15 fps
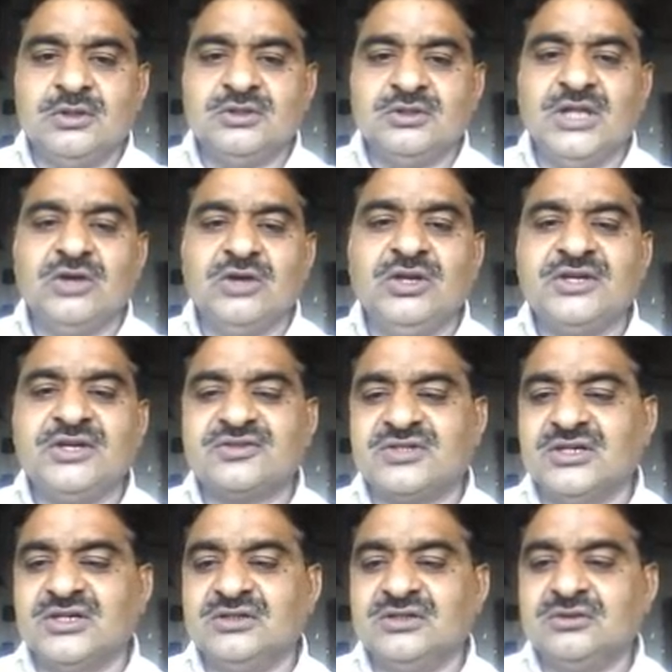Now let us
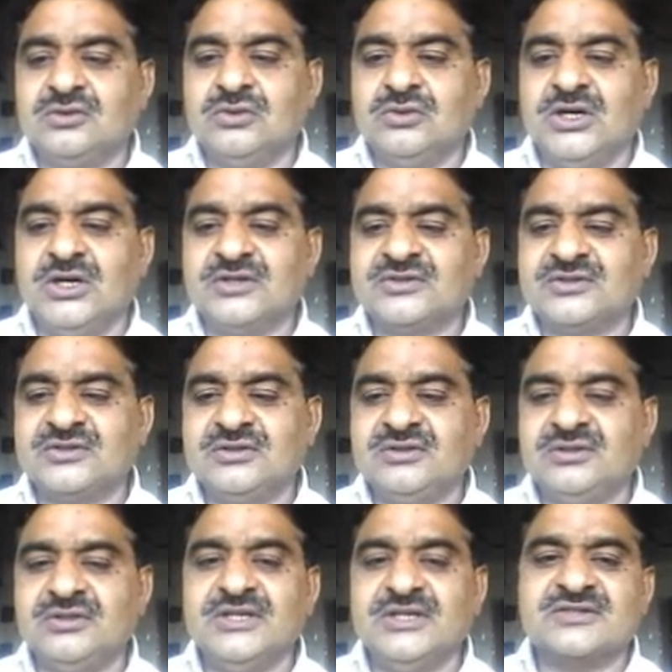turn towards
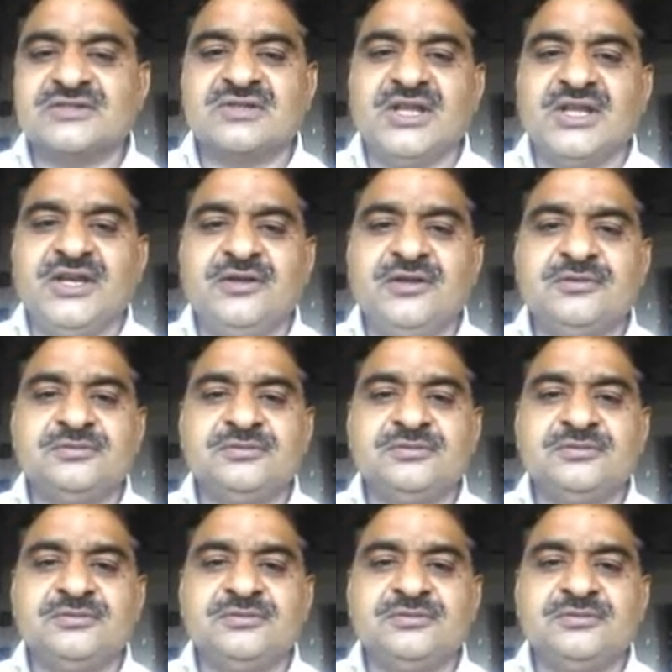this slide.